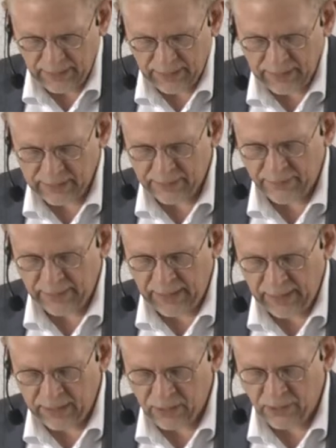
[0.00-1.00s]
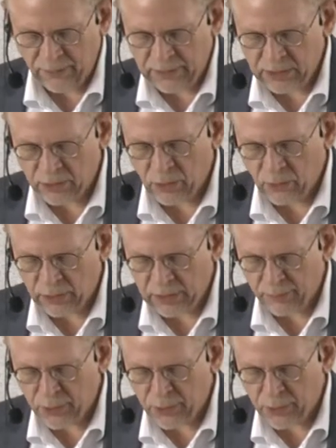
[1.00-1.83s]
as the end of historical